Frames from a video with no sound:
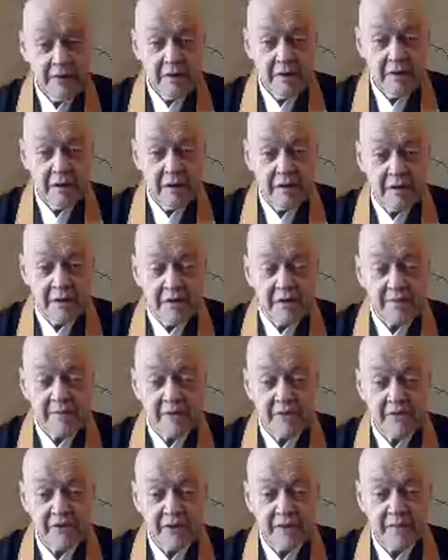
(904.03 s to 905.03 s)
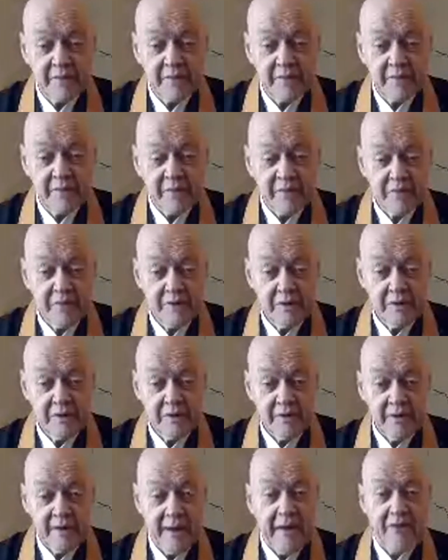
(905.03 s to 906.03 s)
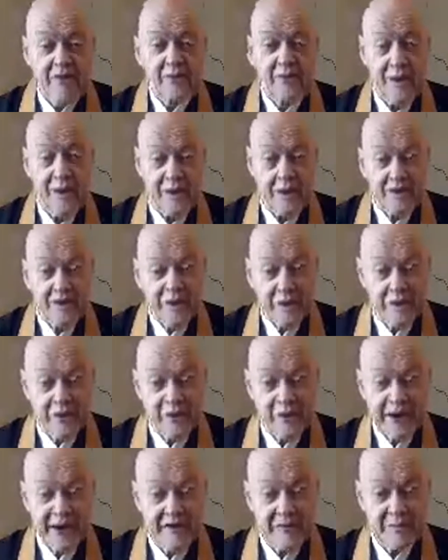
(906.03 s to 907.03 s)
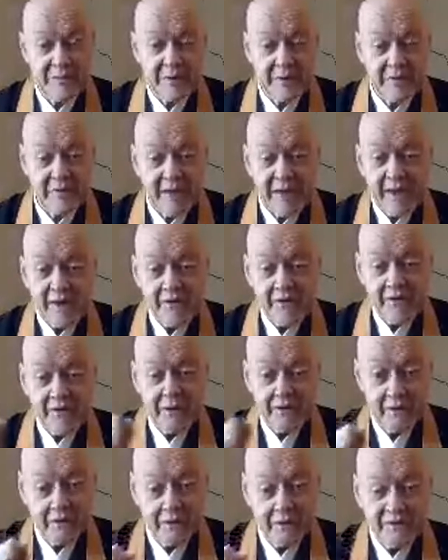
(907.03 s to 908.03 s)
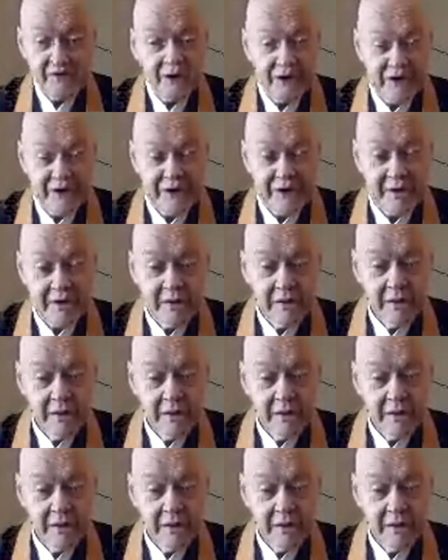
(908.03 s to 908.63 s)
nothing much happens. The actual energy of grasping, the energy of rejecting,